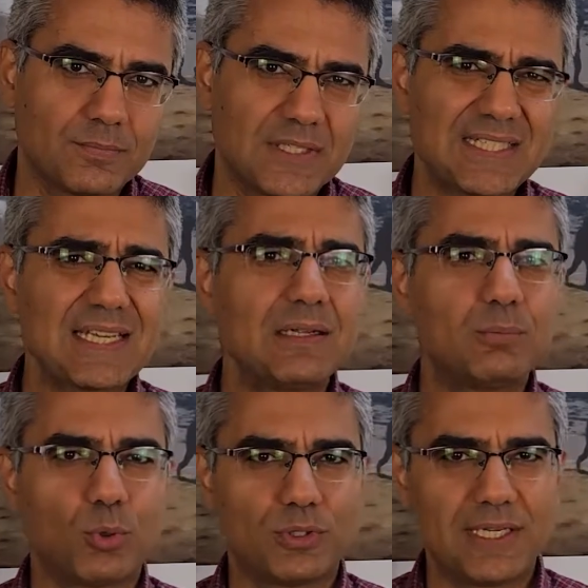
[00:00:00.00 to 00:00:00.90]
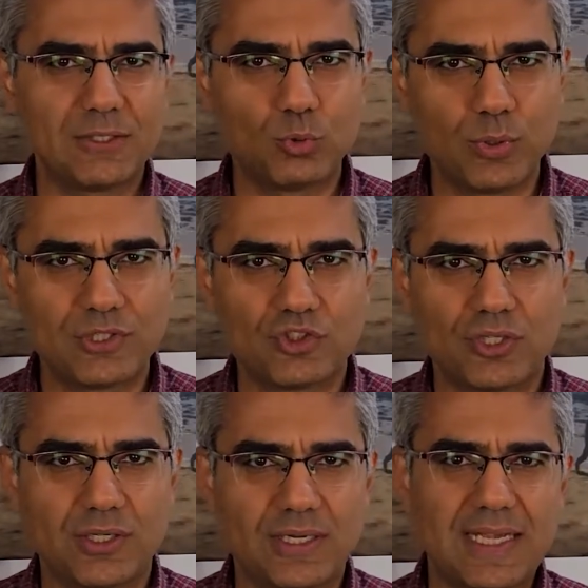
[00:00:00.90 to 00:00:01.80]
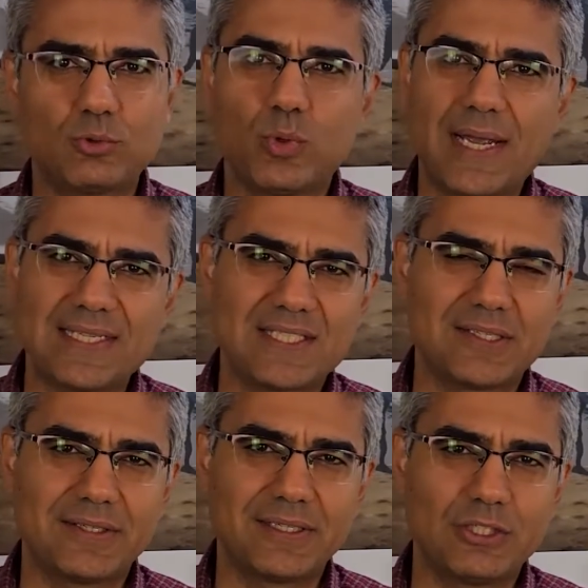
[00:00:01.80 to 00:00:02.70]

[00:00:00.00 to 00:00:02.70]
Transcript: That's an important question, and to answer it,